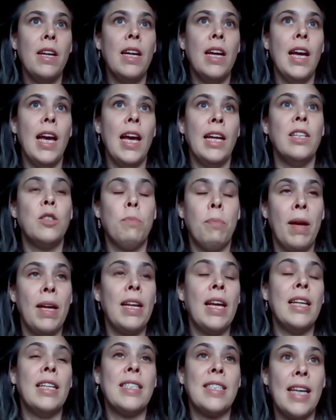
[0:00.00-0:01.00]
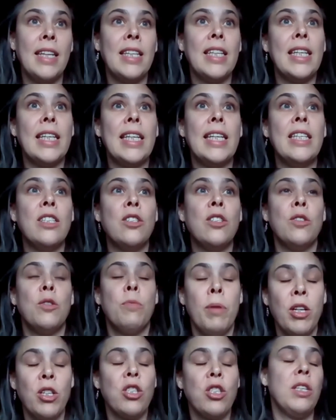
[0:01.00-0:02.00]
and ascending into
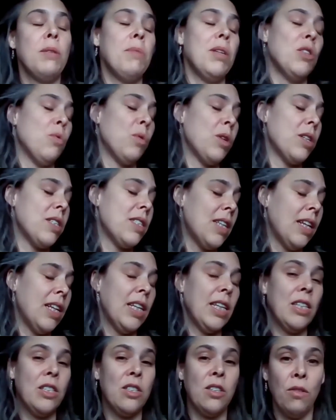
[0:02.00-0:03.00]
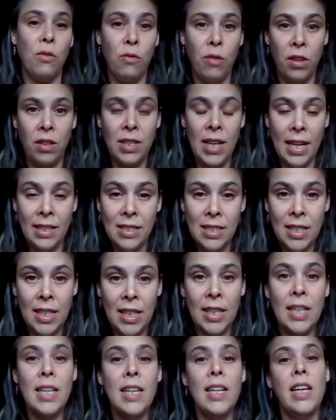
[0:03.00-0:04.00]
spiritually means we're ascending into the fifth density,
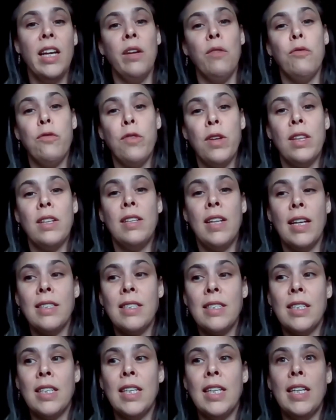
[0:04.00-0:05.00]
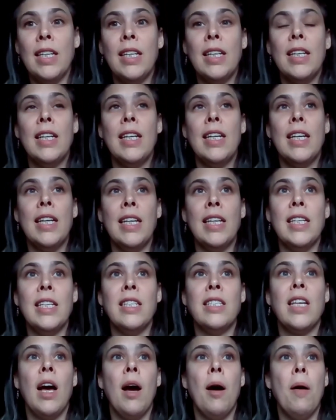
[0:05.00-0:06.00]
and fifth density
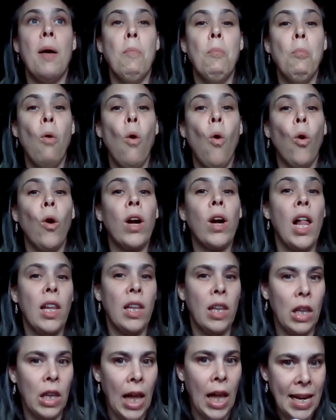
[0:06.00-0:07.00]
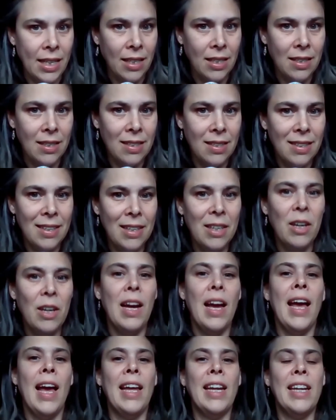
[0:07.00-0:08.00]
is more light.
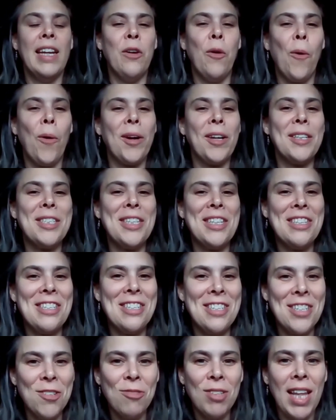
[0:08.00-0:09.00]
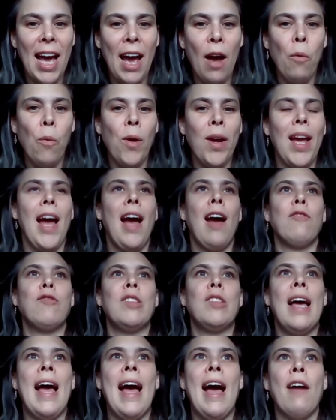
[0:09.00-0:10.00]
And in order to do that, we have to
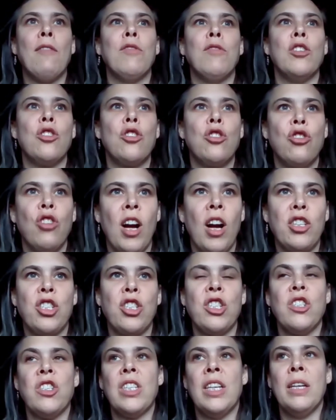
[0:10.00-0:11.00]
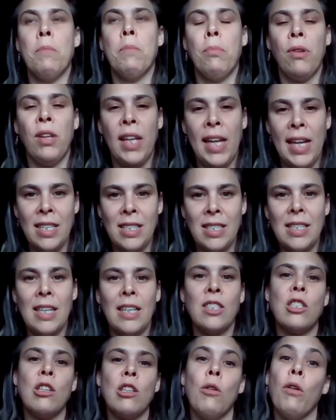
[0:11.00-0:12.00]
have the structures in place. And
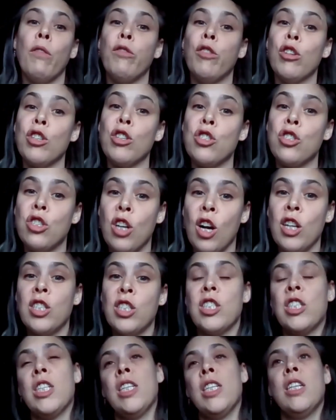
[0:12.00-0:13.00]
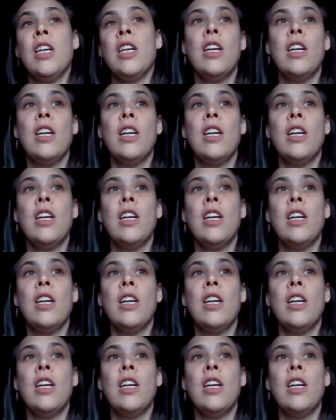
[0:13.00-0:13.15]
so if you're a starseed